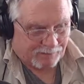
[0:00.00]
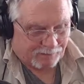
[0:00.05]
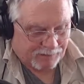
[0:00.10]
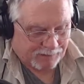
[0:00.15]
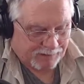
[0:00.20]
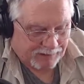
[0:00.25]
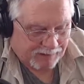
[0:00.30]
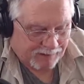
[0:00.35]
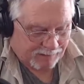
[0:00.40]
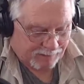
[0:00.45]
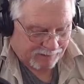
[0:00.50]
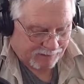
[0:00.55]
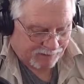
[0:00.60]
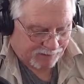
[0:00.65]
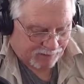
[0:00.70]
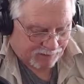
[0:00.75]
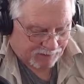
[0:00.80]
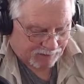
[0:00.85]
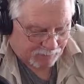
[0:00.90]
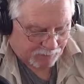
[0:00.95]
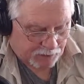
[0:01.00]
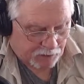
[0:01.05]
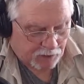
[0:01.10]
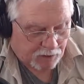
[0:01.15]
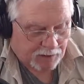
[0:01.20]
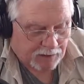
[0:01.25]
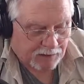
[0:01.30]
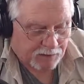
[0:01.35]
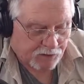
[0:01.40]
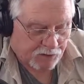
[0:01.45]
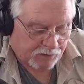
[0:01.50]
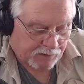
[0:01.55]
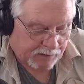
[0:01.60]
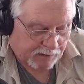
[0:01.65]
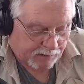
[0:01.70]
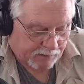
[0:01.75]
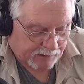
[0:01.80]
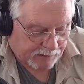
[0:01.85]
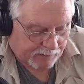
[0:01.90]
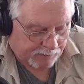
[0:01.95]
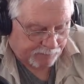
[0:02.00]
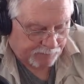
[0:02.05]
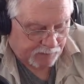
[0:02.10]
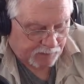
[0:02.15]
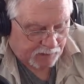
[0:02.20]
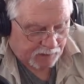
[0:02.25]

What the hell are you talking about? Okay, so anyway,